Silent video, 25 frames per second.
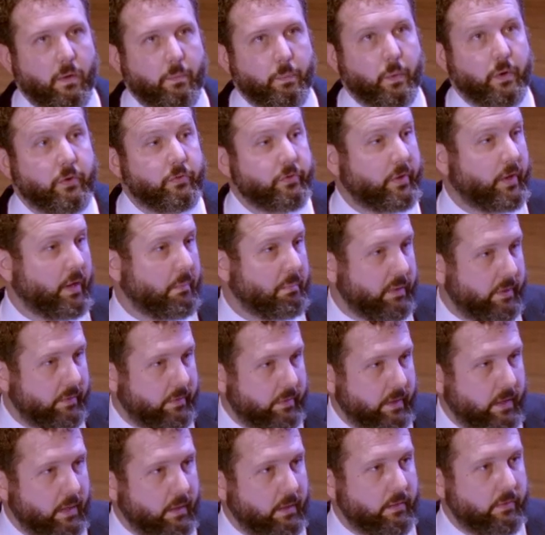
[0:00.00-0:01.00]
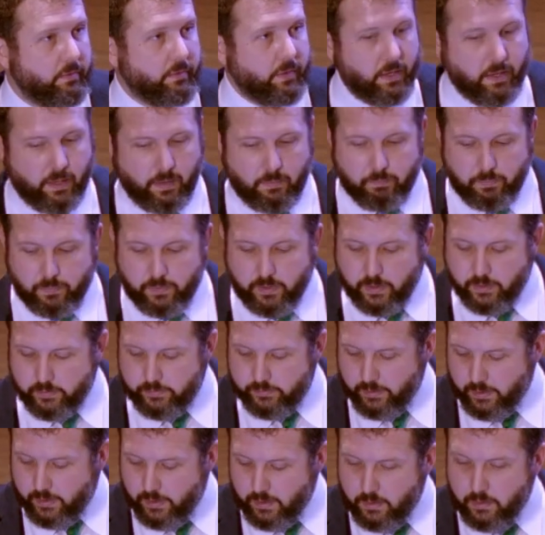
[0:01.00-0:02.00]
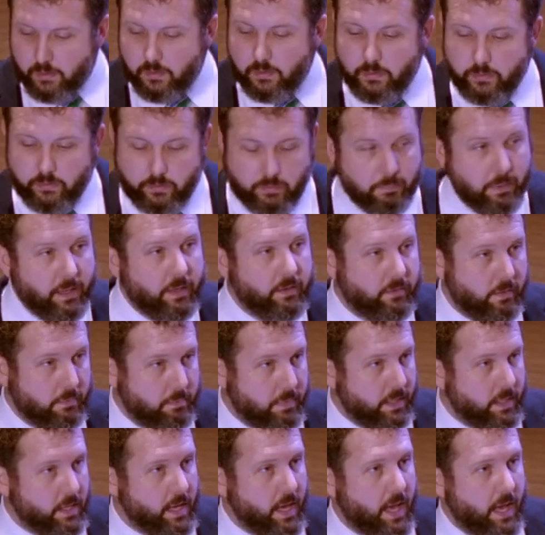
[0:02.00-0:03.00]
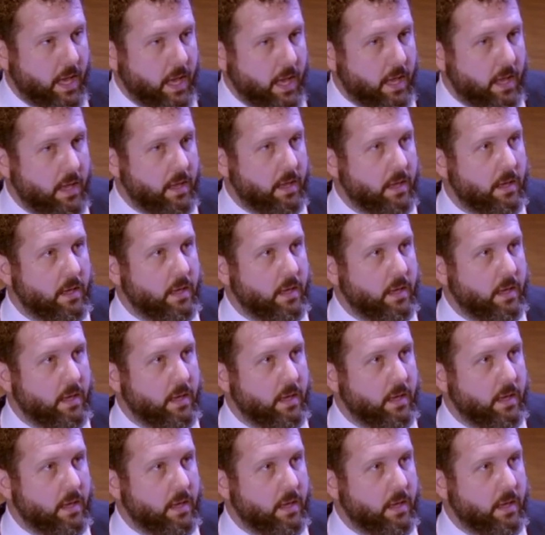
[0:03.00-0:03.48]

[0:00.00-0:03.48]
there's a couple of things. This is meant to be a